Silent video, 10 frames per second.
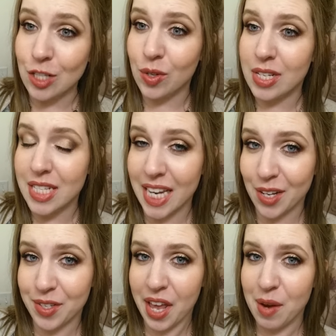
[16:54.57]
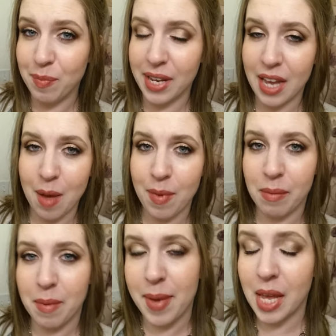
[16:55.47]
So it is now 10
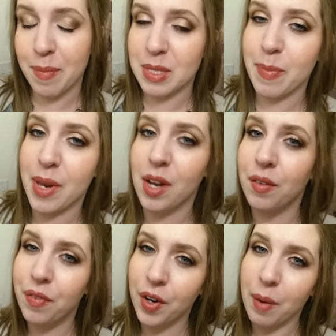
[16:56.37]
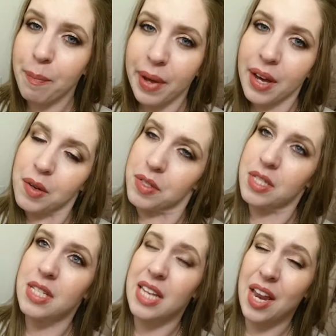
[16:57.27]
p.m. and my makeup has been on for
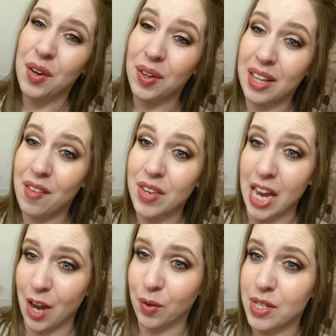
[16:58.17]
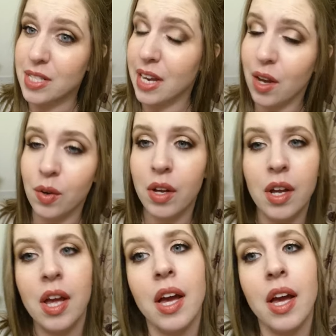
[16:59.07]
about 10 or 11 hours now.